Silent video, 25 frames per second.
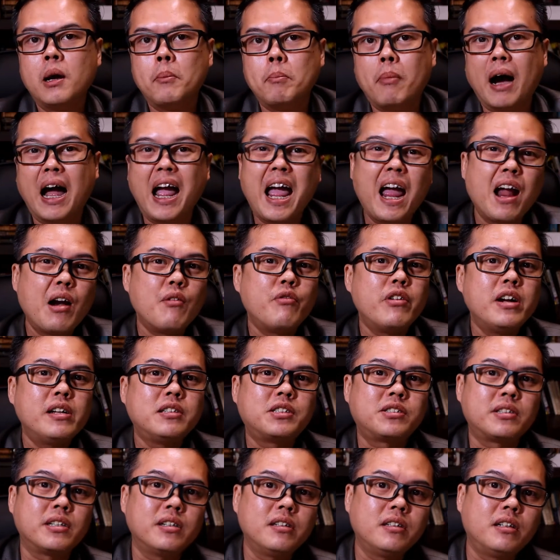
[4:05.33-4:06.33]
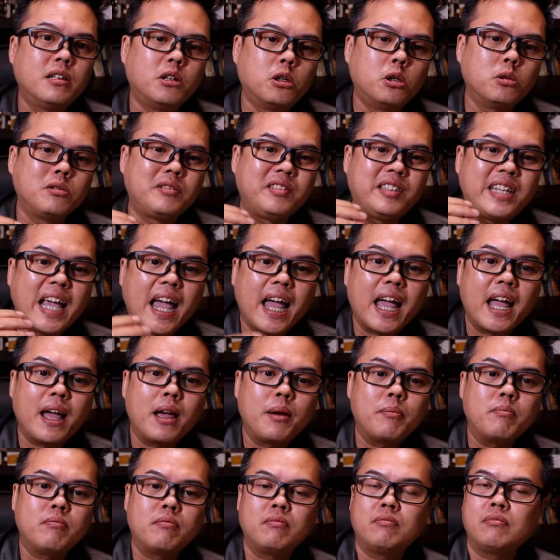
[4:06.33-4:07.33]
But every single
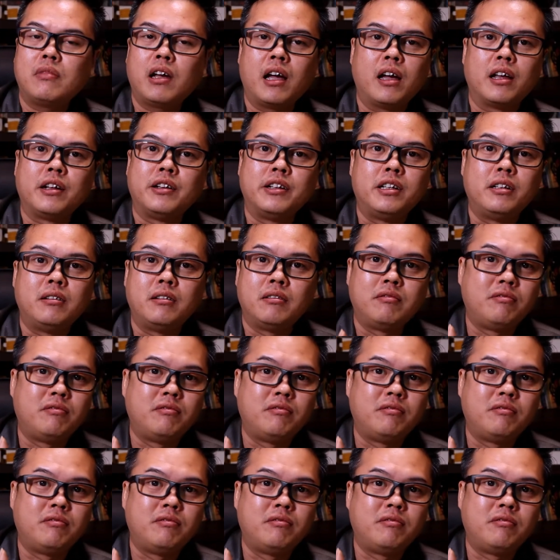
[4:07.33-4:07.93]
dam and